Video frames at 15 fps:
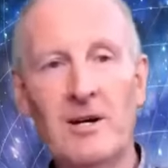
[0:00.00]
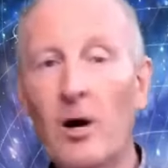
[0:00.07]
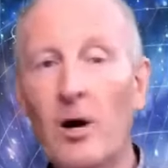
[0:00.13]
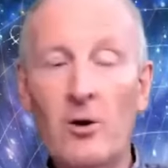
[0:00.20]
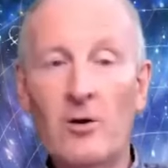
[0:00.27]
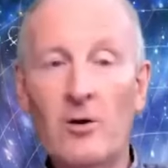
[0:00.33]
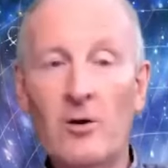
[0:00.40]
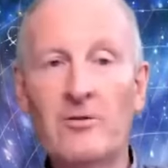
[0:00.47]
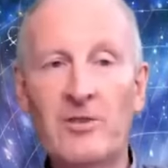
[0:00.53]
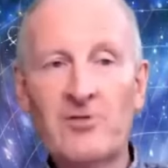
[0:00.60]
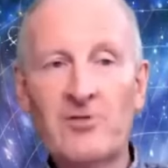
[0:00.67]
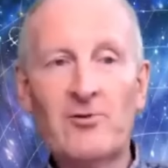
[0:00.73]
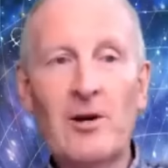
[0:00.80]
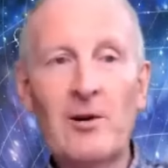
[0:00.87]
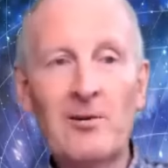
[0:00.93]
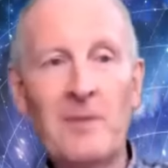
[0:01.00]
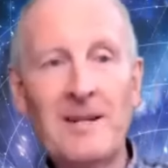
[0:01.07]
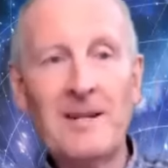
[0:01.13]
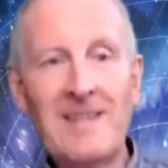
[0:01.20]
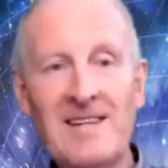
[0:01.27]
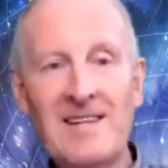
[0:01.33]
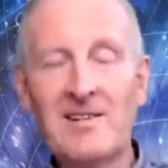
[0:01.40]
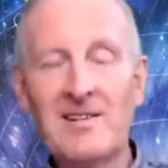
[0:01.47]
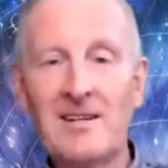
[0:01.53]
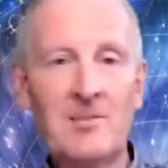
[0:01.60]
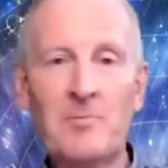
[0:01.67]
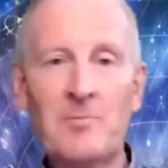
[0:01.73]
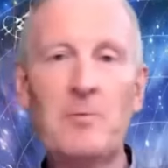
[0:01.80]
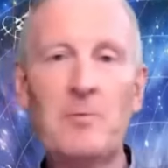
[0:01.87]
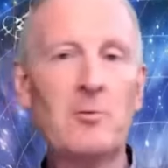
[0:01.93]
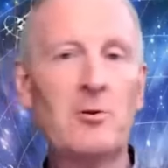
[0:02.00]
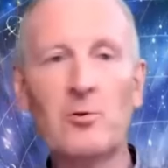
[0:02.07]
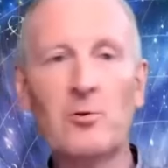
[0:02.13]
oh, the scroll of my destiny, because people were